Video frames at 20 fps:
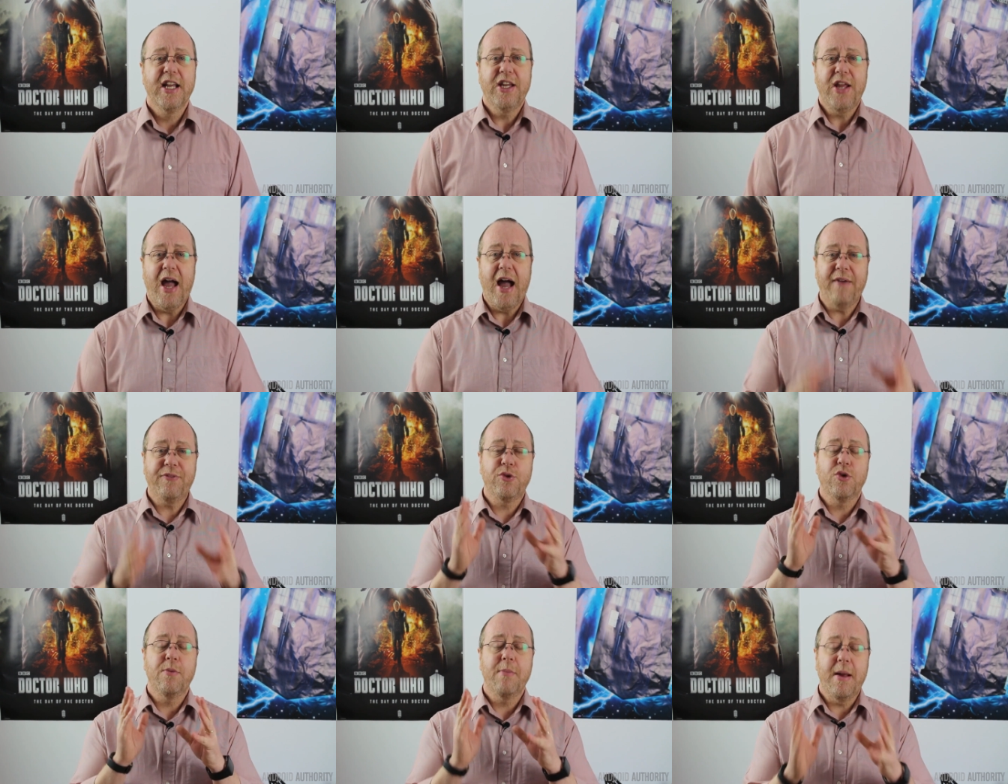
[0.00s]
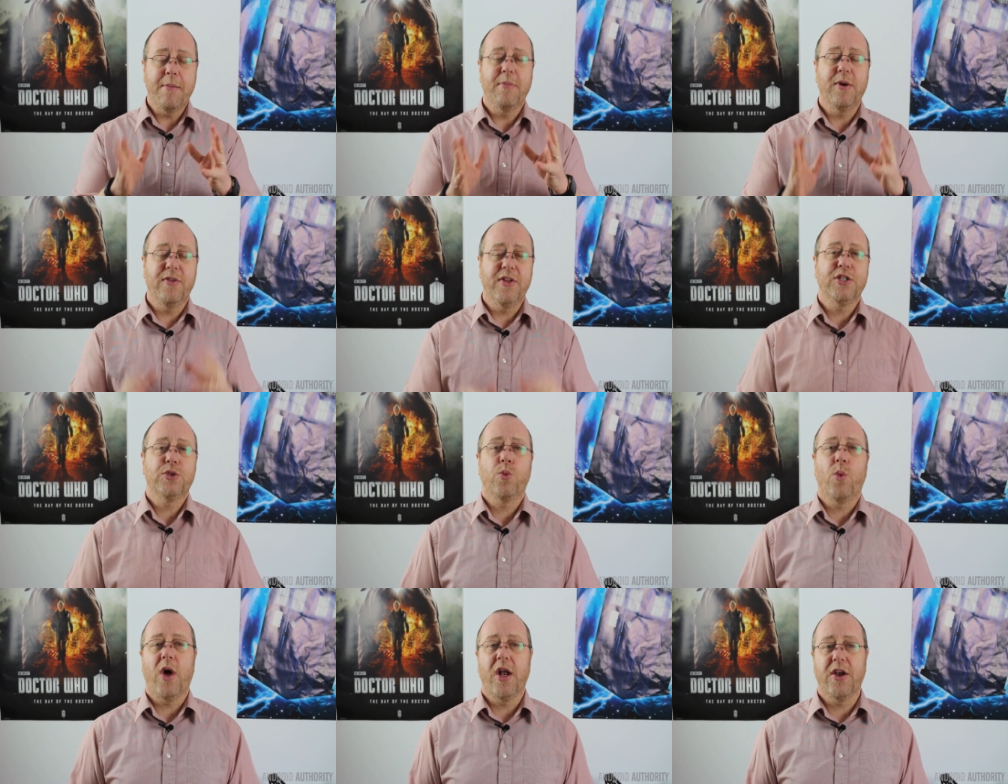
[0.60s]
You have to remember
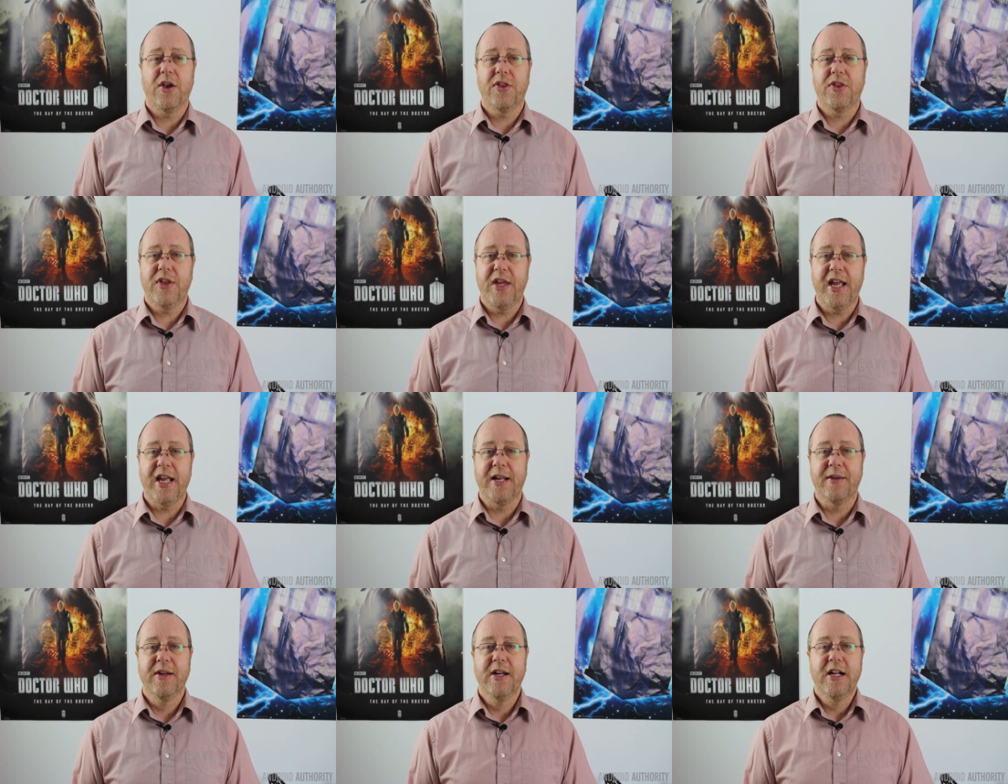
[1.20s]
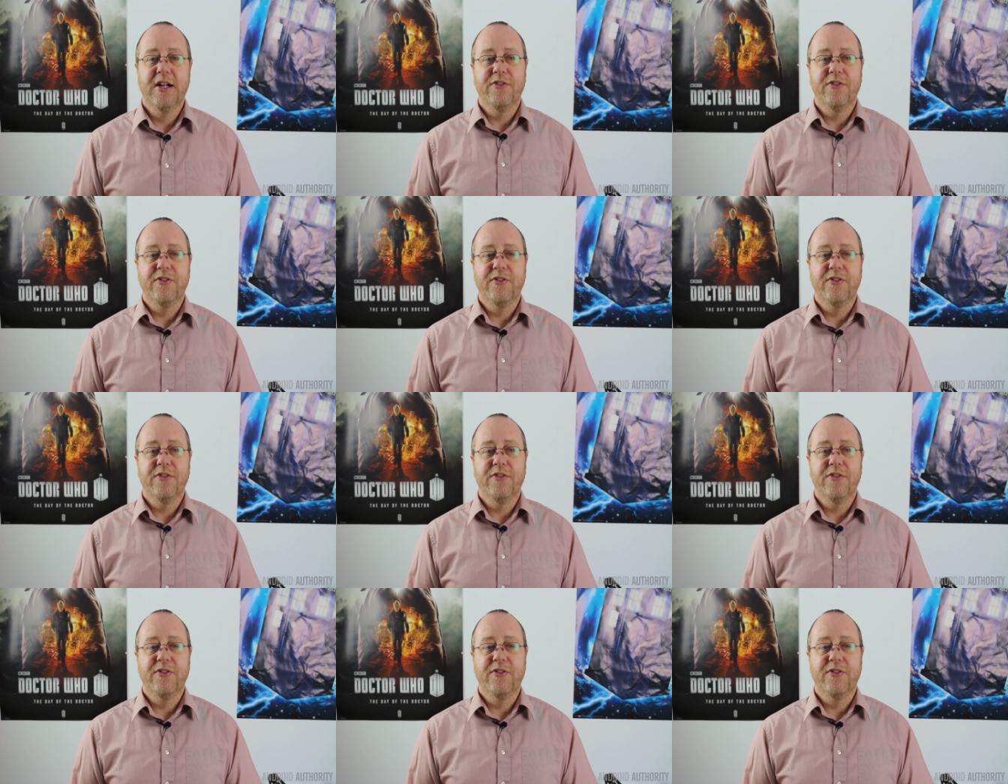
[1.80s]
this one thing,